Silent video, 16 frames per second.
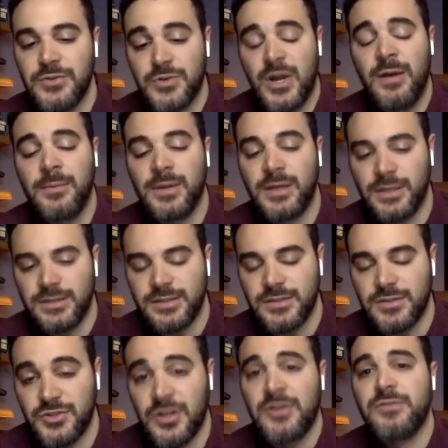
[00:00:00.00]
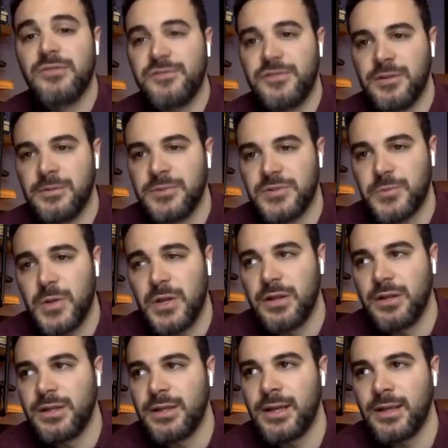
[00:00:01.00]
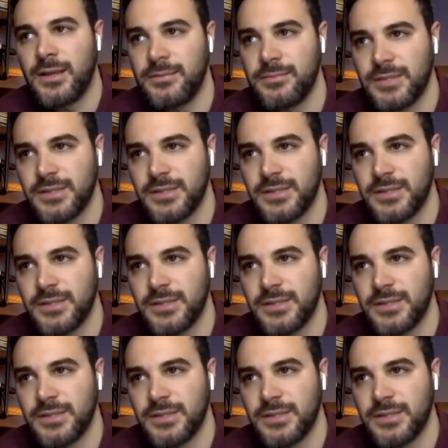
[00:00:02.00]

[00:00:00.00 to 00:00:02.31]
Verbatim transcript: a drama as a genre film as well and i